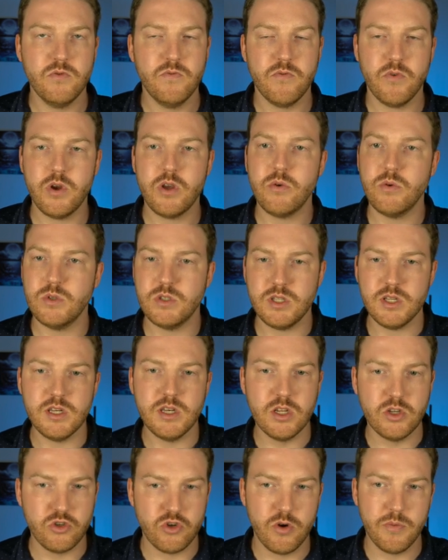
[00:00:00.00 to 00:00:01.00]
frequency
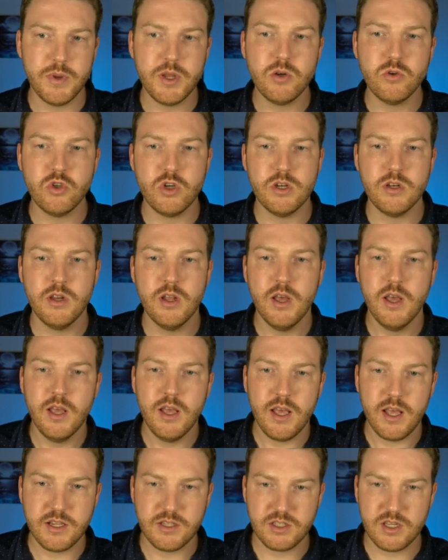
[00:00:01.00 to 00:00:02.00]
distribution
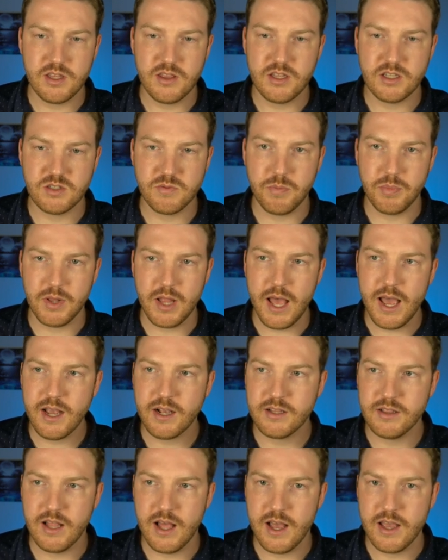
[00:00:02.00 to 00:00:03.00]
and see this
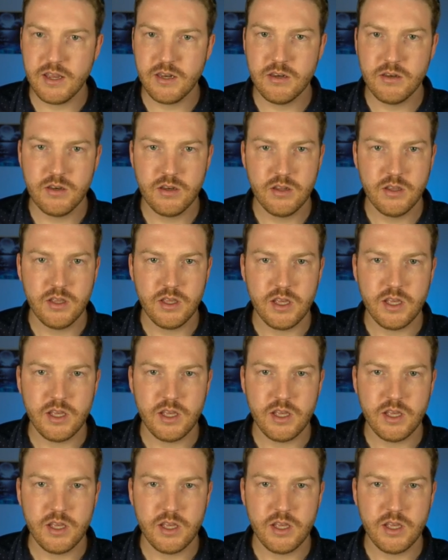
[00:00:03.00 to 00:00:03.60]
black line